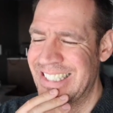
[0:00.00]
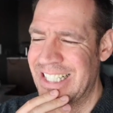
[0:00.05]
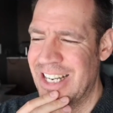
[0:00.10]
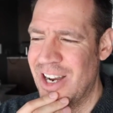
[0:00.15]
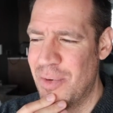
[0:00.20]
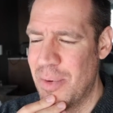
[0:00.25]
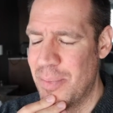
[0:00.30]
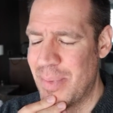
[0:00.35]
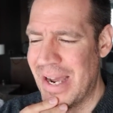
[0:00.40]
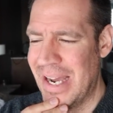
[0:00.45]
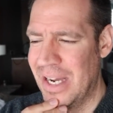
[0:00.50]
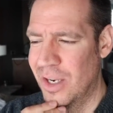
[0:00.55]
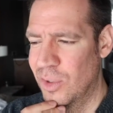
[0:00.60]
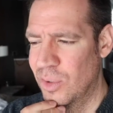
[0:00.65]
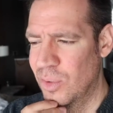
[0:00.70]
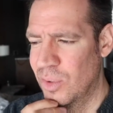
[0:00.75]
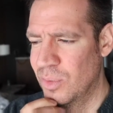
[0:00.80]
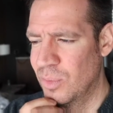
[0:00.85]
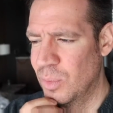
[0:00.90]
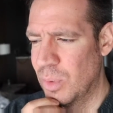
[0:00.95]
Can't remember
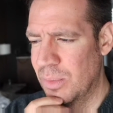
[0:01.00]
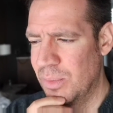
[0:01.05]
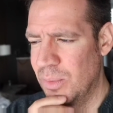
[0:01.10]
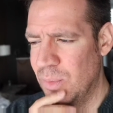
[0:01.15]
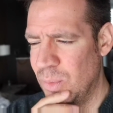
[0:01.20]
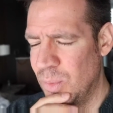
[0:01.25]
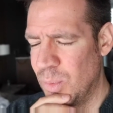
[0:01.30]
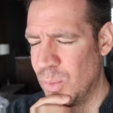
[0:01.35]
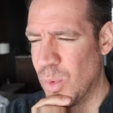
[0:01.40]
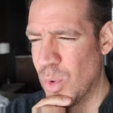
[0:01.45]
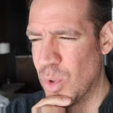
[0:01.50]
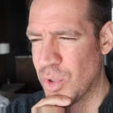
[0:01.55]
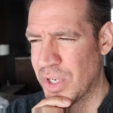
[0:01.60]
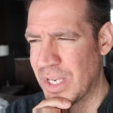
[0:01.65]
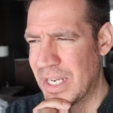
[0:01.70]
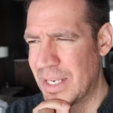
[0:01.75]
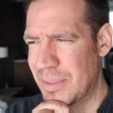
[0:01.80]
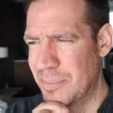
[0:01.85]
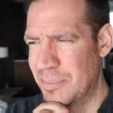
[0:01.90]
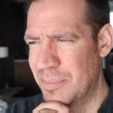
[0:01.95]
what ward
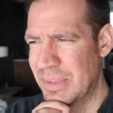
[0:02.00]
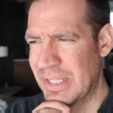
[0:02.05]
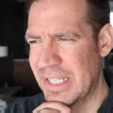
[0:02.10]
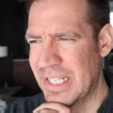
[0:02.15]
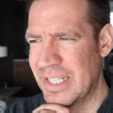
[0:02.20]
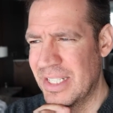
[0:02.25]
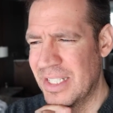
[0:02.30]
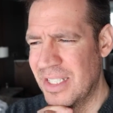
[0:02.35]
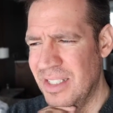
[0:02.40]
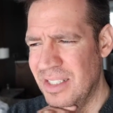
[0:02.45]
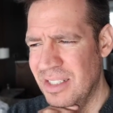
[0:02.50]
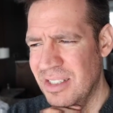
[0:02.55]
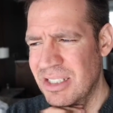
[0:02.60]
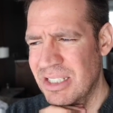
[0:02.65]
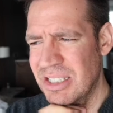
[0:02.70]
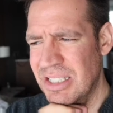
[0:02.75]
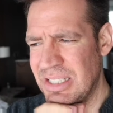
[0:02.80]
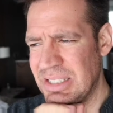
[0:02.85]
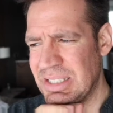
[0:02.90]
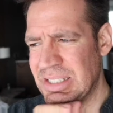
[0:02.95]
I am in. So I'm going
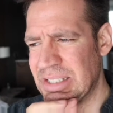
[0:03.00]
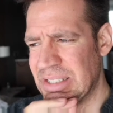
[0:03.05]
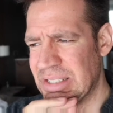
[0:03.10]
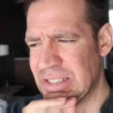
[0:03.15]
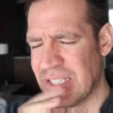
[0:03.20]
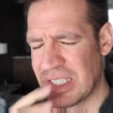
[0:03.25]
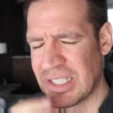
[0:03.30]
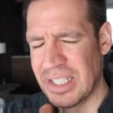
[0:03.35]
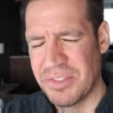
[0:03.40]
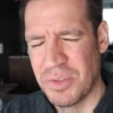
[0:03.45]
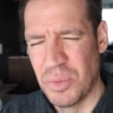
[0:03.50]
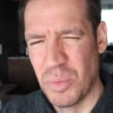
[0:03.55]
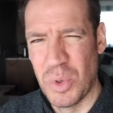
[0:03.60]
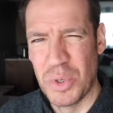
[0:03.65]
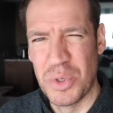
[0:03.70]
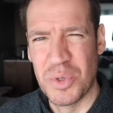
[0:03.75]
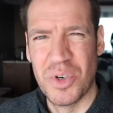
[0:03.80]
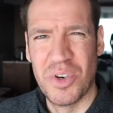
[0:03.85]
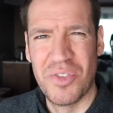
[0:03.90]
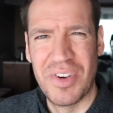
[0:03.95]
to have to
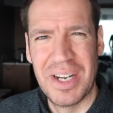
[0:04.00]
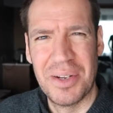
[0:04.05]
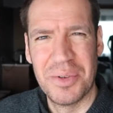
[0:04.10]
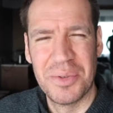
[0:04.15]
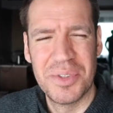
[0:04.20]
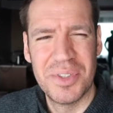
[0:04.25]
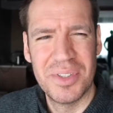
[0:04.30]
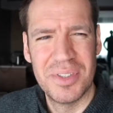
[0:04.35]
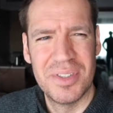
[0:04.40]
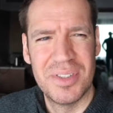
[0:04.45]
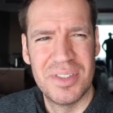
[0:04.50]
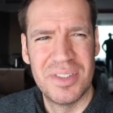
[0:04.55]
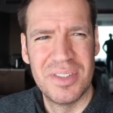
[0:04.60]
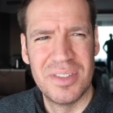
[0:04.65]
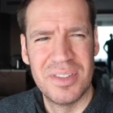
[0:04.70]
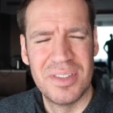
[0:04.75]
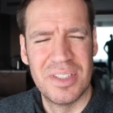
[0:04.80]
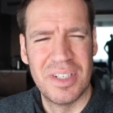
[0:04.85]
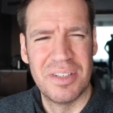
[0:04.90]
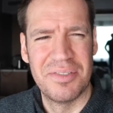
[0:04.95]
wander around
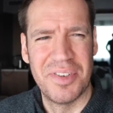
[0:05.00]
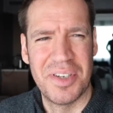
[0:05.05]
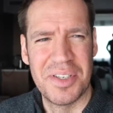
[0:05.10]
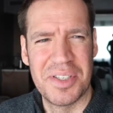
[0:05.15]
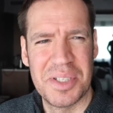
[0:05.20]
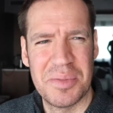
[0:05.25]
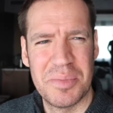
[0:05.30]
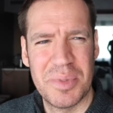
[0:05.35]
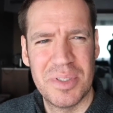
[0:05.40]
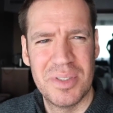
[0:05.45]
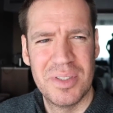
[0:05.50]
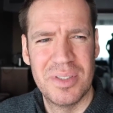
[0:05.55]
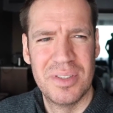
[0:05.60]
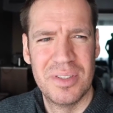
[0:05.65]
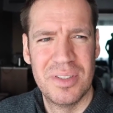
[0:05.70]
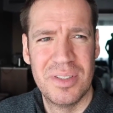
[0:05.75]
till I find someone.